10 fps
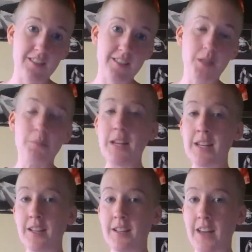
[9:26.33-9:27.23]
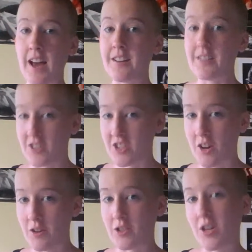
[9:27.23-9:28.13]
to me, that is
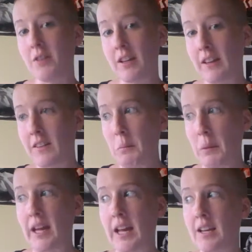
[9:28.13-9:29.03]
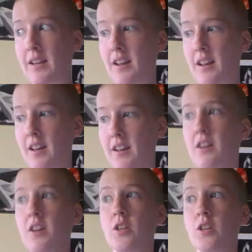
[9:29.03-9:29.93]
showing that the plant,
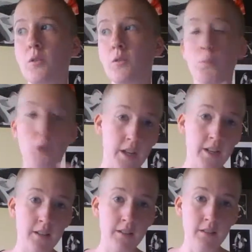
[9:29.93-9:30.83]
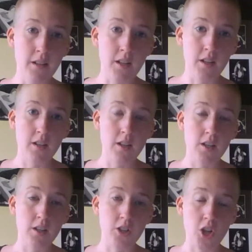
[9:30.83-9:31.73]
one,
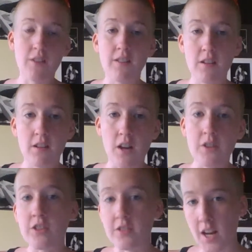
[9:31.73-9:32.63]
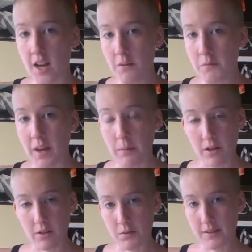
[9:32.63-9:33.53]
could understand what that
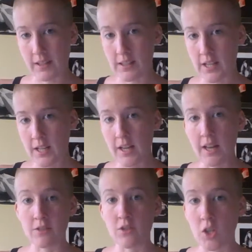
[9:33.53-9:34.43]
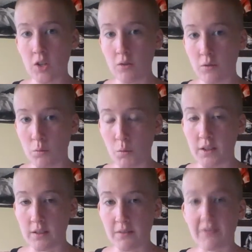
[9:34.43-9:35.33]
person was thinking, and two,
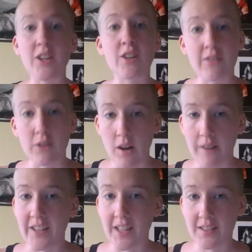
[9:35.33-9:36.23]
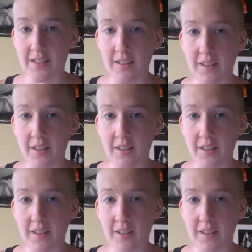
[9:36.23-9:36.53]
was fearful of it.